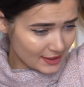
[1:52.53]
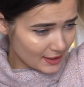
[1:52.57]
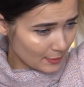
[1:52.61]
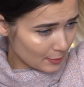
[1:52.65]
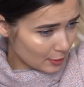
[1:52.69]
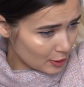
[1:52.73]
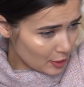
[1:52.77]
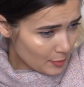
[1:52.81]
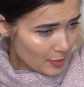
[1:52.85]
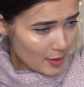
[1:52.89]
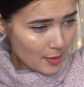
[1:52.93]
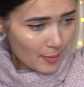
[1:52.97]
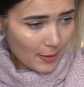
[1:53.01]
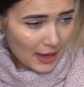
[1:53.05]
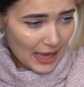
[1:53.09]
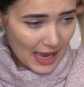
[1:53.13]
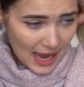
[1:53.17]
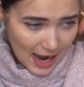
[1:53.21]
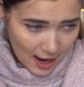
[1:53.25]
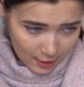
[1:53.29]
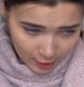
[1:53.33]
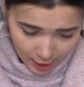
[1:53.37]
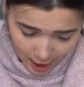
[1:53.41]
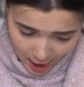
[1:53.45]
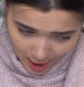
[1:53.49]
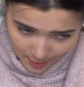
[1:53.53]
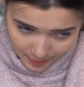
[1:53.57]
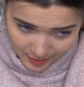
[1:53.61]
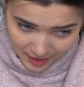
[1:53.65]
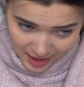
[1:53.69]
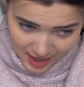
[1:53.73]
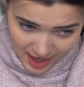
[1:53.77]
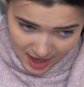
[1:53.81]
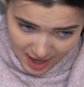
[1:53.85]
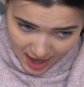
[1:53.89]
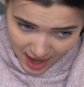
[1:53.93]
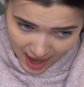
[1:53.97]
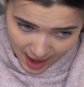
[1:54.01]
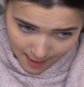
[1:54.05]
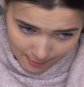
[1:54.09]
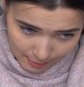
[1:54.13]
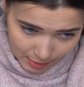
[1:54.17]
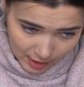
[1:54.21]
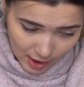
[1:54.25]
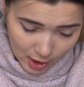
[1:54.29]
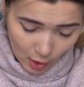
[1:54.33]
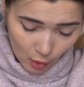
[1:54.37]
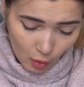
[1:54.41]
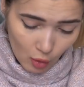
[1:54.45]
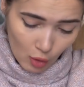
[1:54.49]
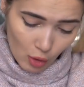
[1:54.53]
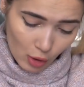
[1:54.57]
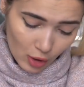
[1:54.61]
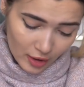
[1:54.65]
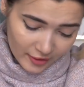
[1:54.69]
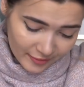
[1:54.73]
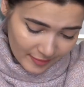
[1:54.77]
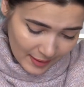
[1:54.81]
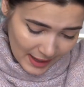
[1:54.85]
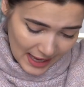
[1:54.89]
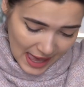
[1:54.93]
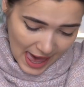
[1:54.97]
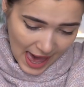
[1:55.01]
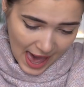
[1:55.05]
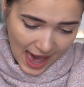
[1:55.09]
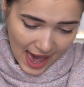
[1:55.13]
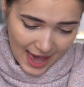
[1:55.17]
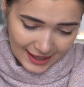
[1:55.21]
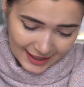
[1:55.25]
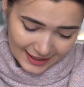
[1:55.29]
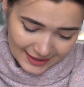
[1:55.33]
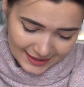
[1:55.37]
So I'm gonna put my hair up and put all of my hair